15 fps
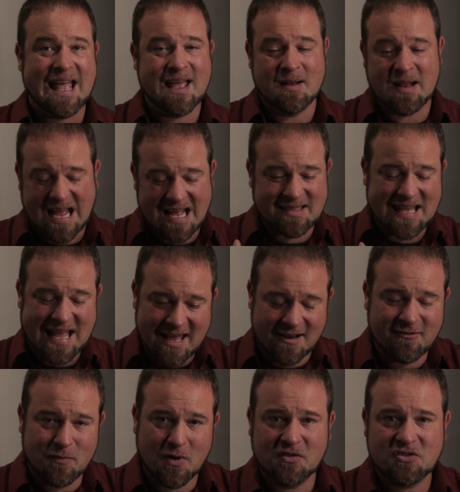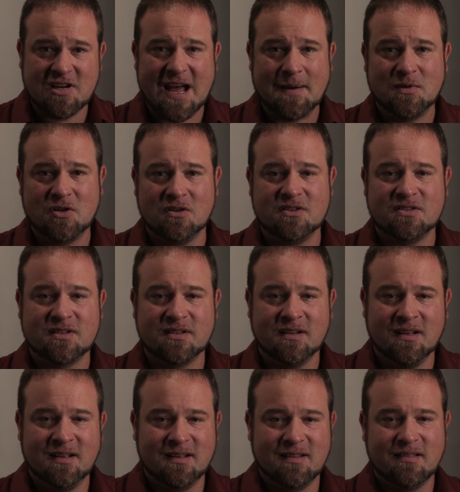And at the end of both chapters,
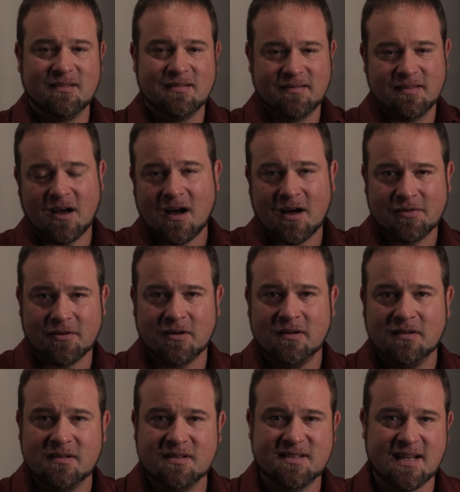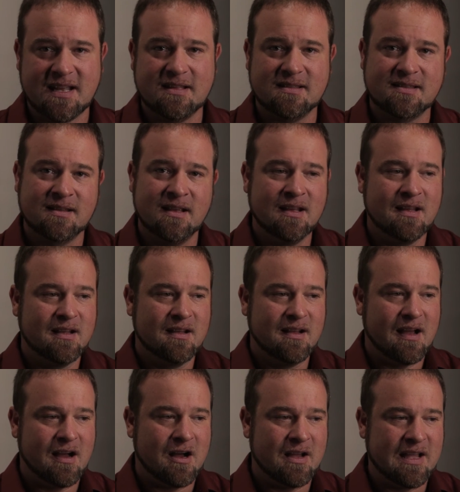the author states,
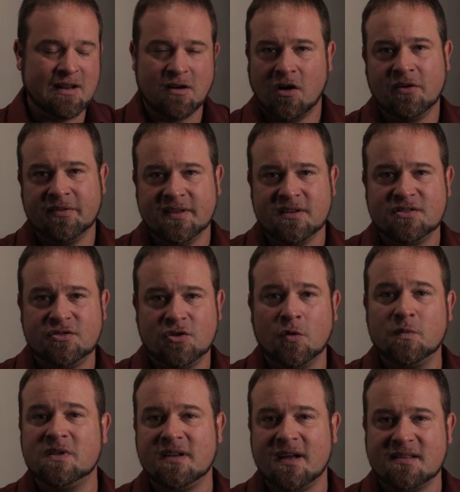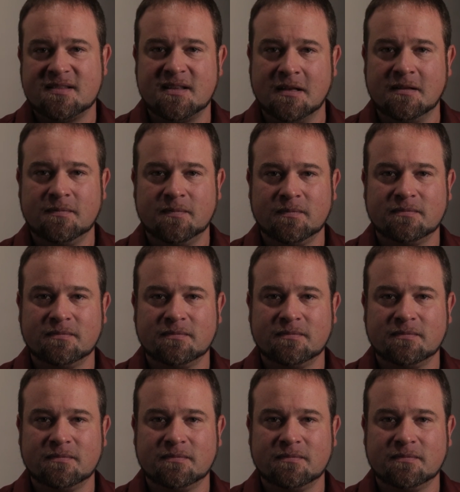in all this, Job did not sin.